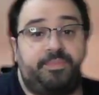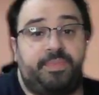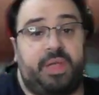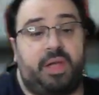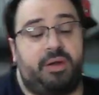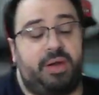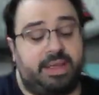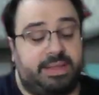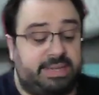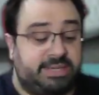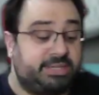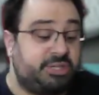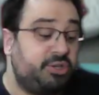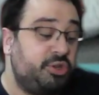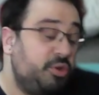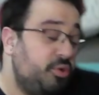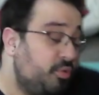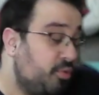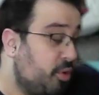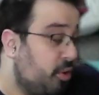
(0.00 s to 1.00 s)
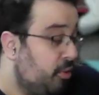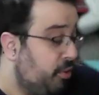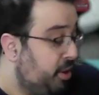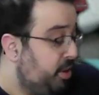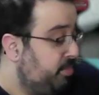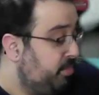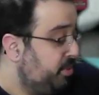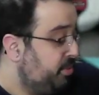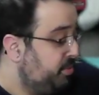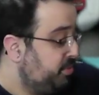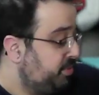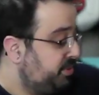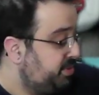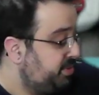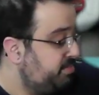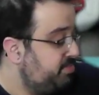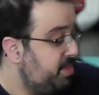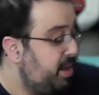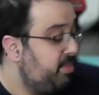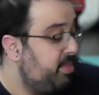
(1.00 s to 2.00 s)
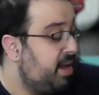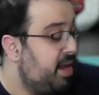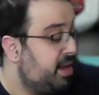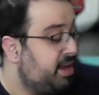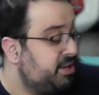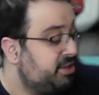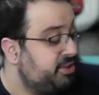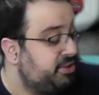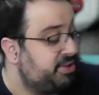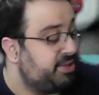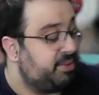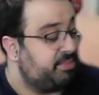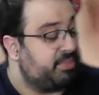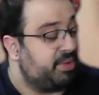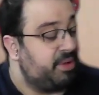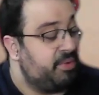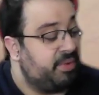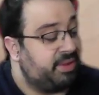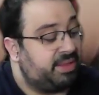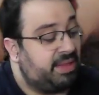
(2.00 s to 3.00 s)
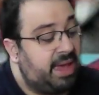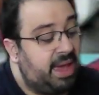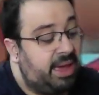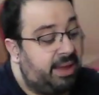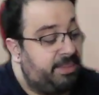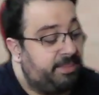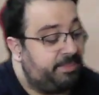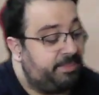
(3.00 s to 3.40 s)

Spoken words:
Alright, that's 2 Roaring Moons. Maybe I could do something with that.